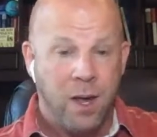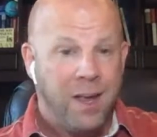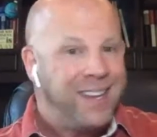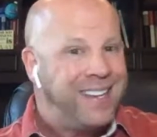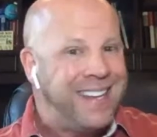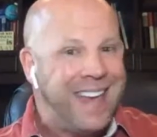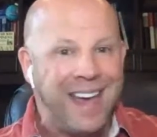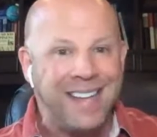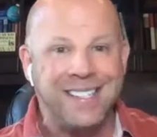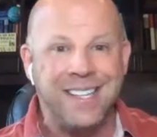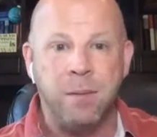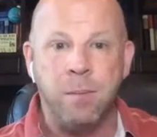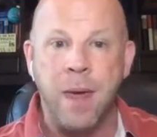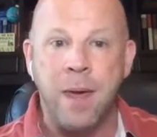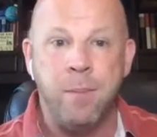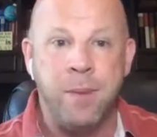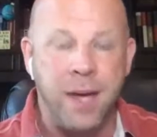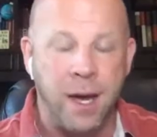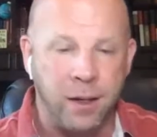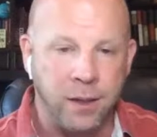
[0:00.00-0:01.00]
Yes, it may
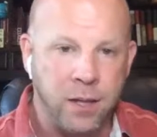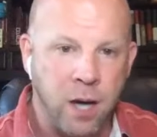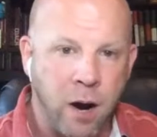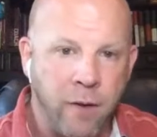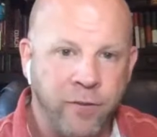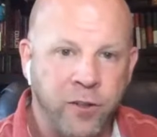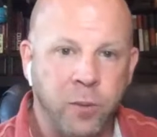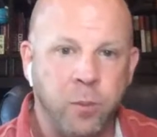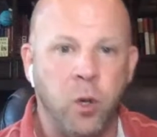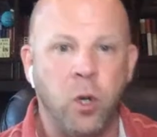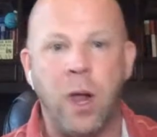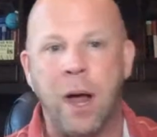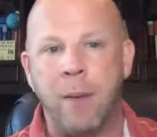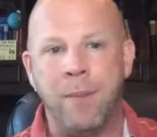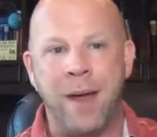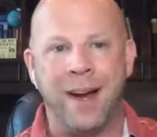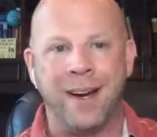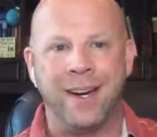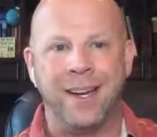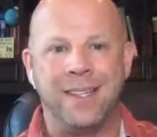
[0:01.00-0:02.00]
be uncomfortable. I'm
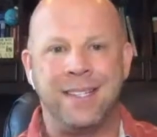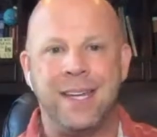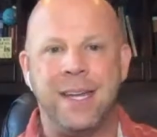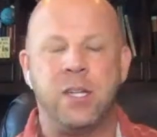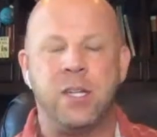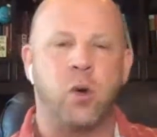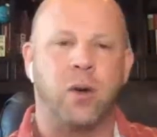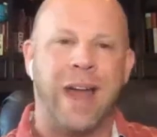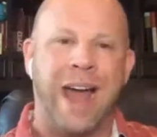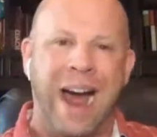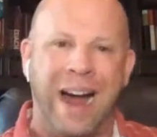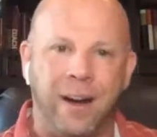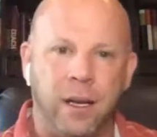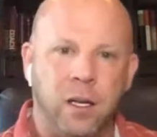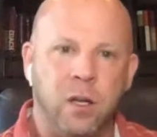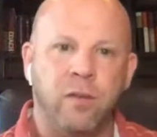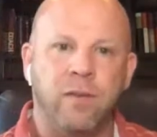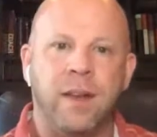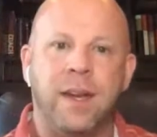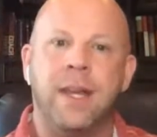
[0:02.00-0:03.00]
not going to teach on how to
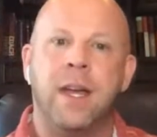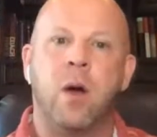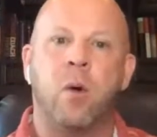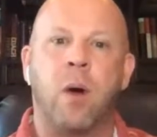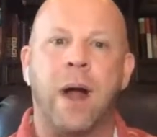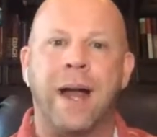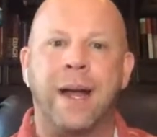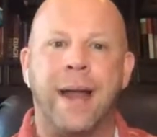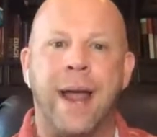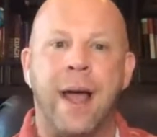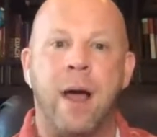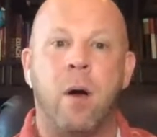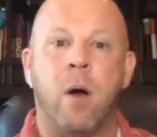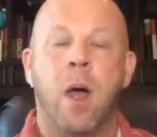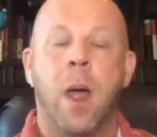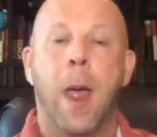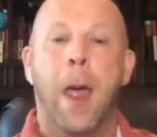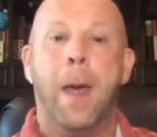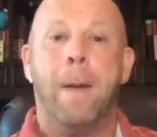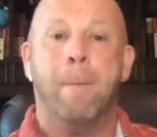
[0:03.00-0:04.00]
do video right now,
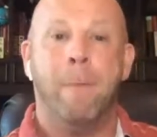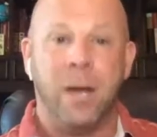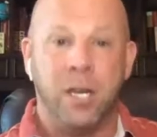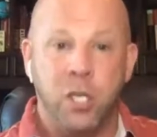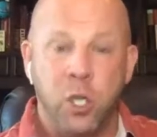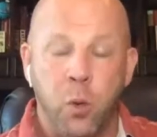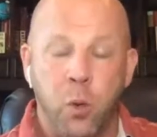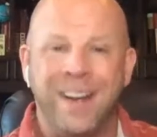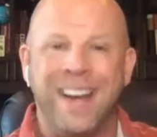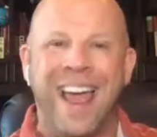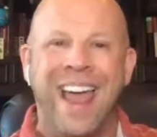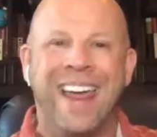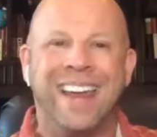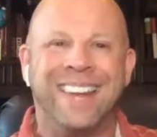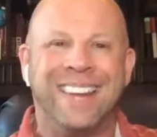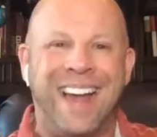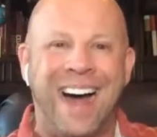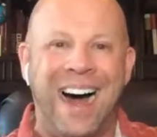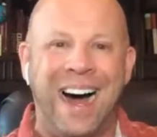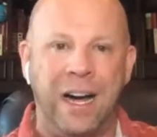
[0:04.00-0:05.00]
but doing a
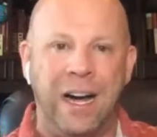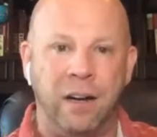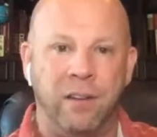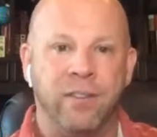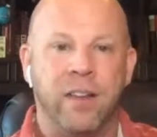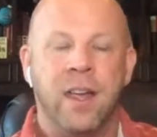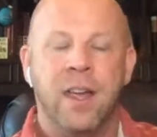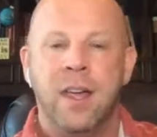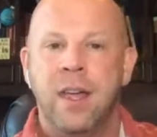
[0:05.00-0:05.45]
live,